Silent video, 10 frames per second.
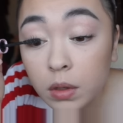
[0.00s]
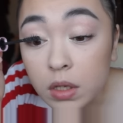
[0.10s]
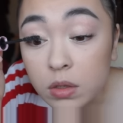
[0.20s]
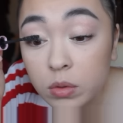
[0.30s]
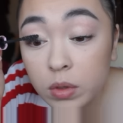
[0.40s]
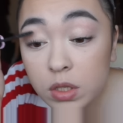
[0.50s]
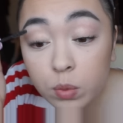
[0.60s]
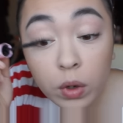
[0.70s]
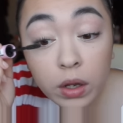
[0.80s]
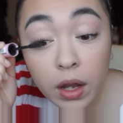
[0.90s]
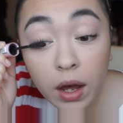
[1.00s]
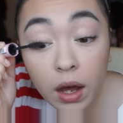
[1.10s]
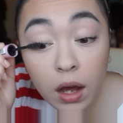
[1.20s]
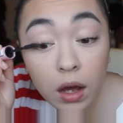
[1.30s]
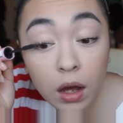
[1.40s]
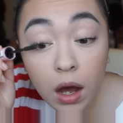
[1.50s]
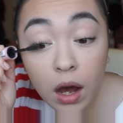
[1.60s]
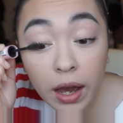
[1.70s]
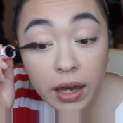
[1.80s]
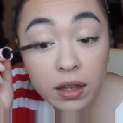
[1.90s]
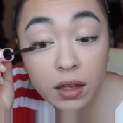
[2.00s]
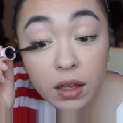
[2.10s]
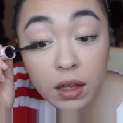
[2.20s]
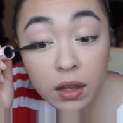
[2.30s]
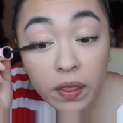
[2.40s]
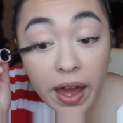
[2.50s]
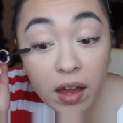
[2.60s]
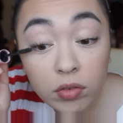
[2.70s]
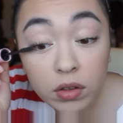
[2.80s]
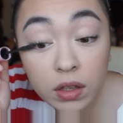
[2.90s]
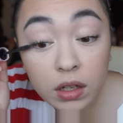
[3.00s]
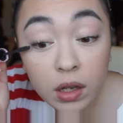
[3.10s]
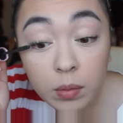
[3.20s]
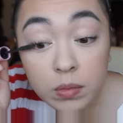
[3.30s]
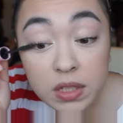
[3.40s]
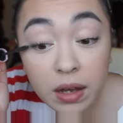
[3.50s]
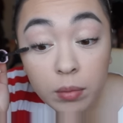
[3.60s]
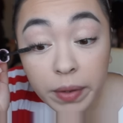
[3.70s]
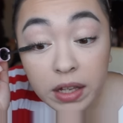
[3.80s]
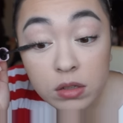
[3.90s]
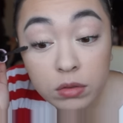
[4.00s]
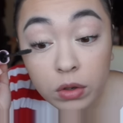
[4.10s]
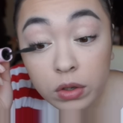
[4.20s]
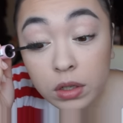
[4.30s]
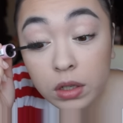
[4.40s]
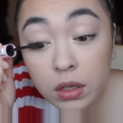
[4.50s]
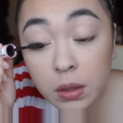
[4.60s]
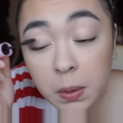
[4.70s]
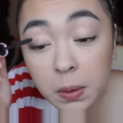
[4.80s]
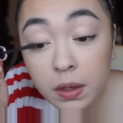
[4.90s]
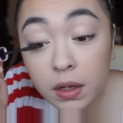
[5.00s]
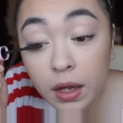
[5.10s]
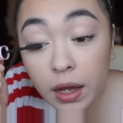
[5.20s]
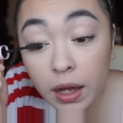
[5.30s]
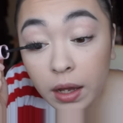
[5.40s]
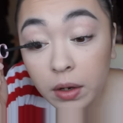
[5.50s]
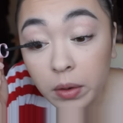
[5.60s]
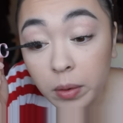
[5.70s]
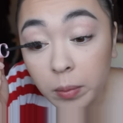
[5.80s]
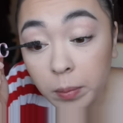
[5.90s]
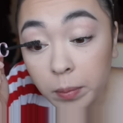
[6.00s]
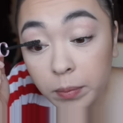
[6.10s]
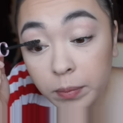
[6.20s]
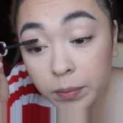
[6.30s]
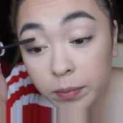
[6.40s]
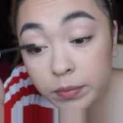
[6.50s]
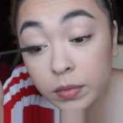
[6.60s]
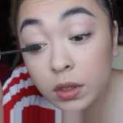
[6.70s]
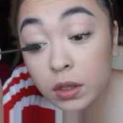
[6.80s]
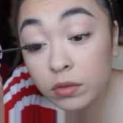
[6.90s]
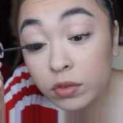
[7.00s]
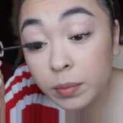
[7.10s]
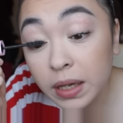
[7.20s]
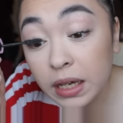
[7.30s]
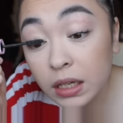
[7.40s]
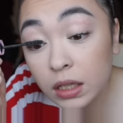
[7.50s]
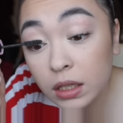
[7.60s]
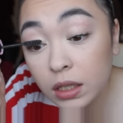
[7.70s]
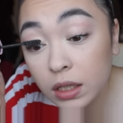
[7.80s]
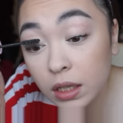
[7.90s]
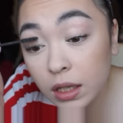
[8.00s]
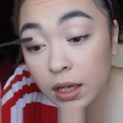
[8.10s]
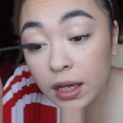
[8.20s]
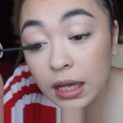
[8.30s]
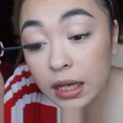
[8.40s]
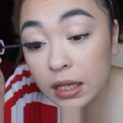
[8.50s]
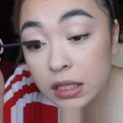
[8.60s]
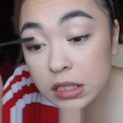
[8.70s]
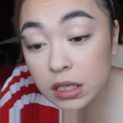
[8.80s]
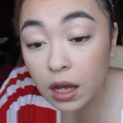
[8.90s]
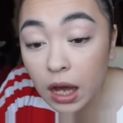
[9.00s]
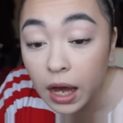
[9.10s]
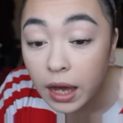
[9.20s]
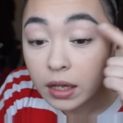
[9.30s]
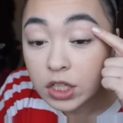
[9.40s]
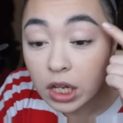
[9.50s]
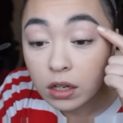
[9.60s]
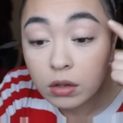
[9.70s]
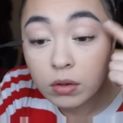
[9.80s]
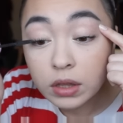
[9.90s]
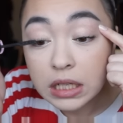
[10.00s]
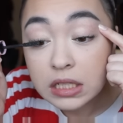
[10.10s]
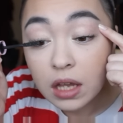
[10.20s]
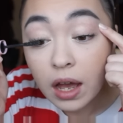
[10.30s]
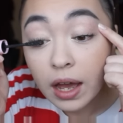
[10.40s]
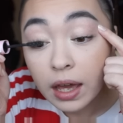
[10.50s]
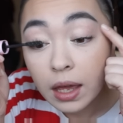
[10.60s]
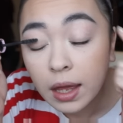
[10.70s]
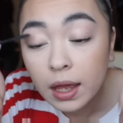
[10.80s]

There's always one eye that everything comes out better on and um, for me it is eyeshadow on this eye